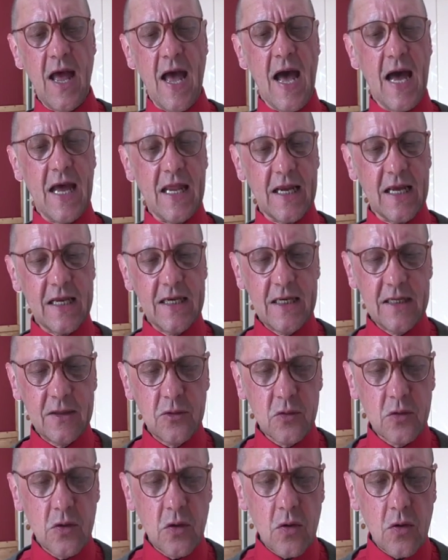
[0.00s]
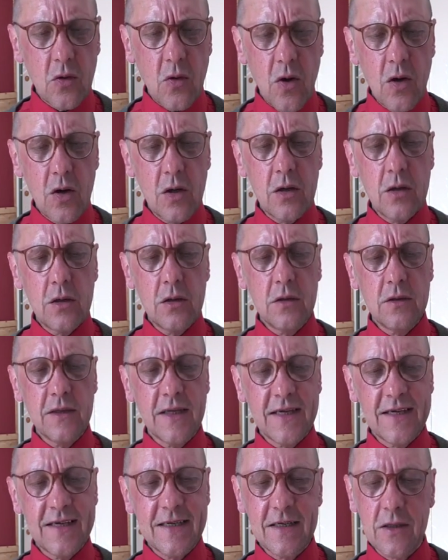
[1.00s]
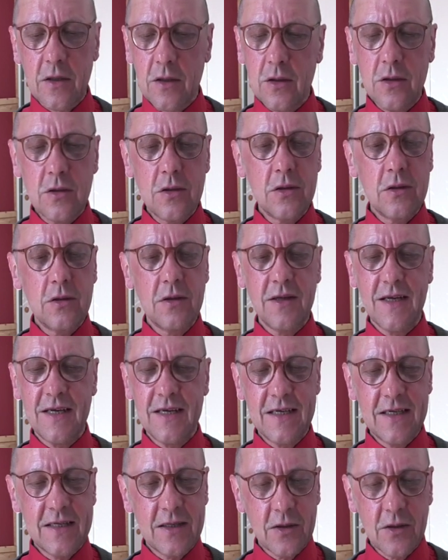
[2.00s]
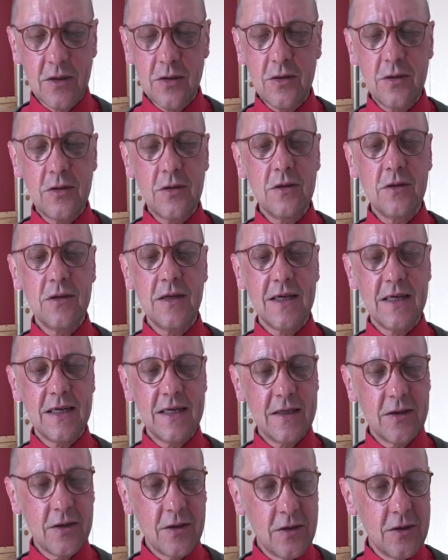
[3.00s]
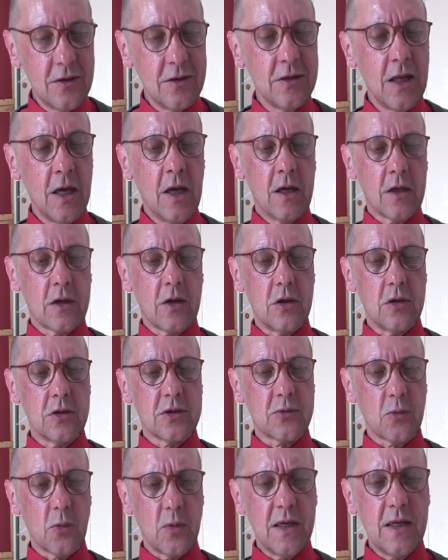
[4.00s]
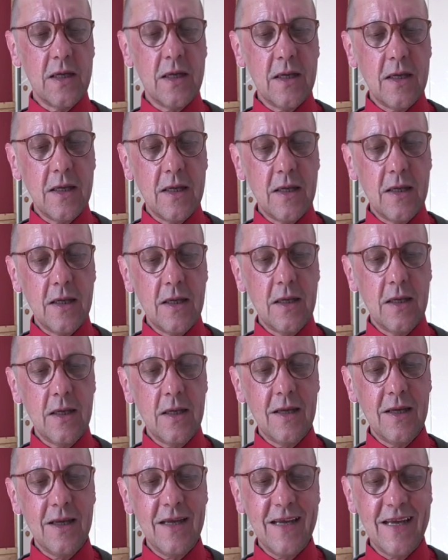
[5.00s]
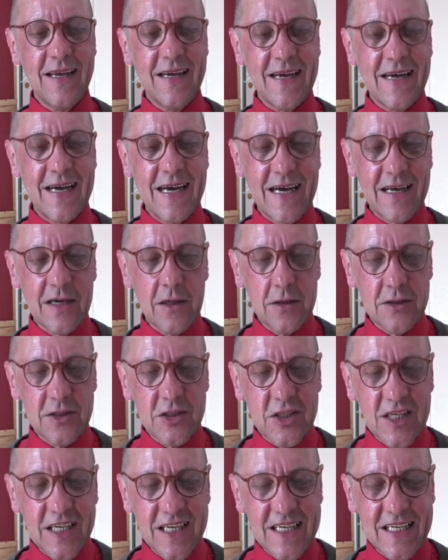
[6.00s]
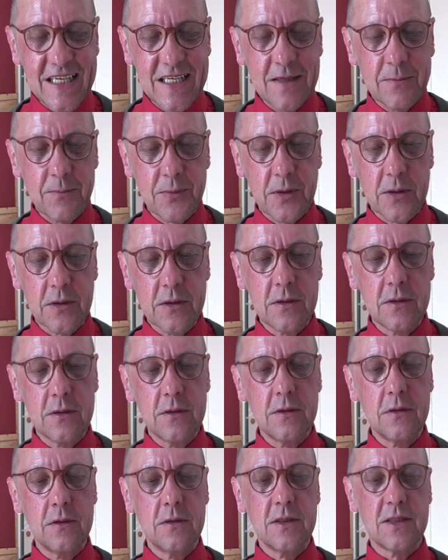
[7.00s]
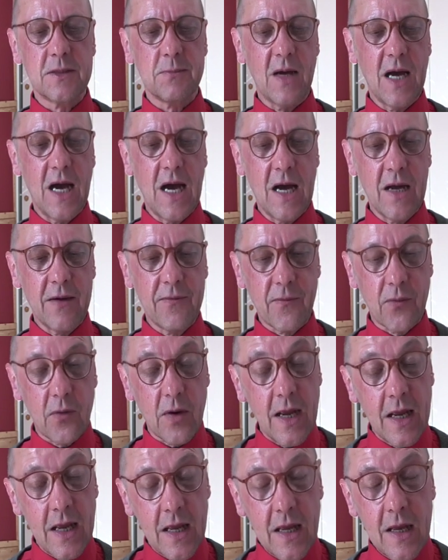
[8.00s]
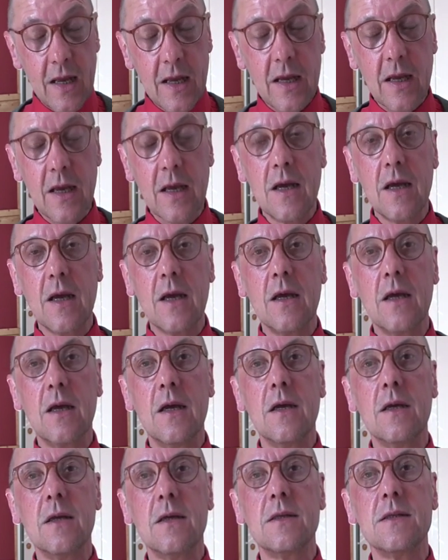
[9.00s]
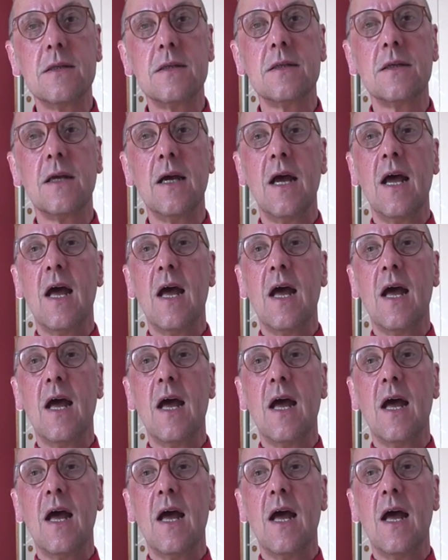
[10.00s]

And I need to go on and on and on and on, 'cause we are the champions, my friends,